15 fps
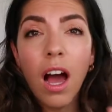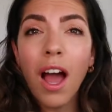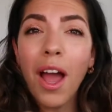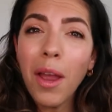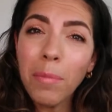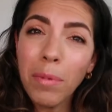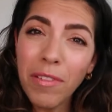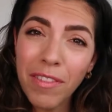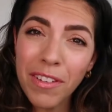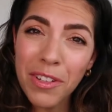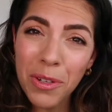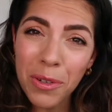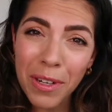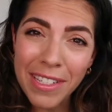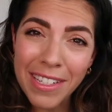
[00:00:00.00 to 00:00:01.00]
I hope you've
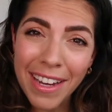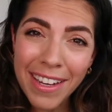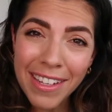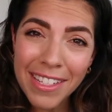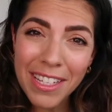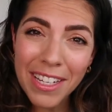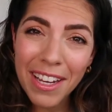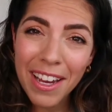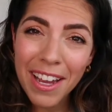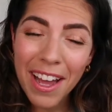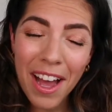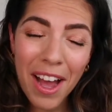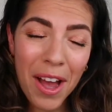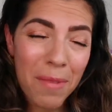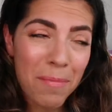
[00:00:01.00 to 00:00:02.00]
enjoyed it.
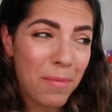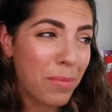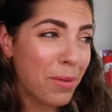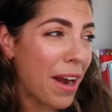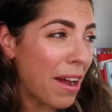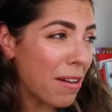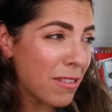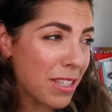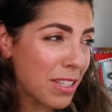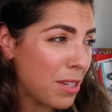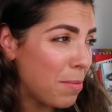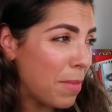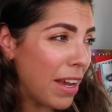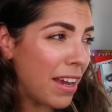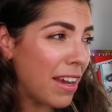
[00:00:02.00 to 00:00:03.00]
Brows
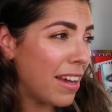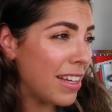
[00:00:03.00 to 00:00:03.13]
to me